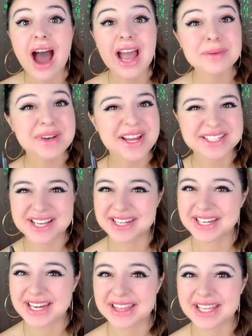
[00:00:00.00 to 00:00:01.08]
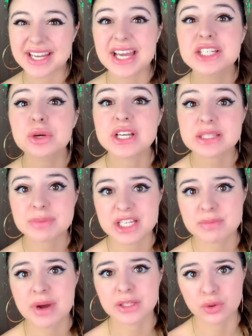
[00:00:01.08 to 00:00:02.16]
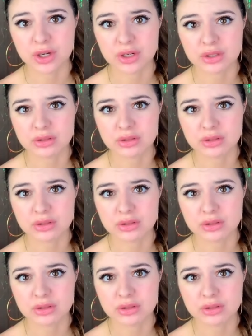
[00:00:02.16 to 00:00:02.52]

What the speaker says: I am not signing anything until I speak to my lawyer.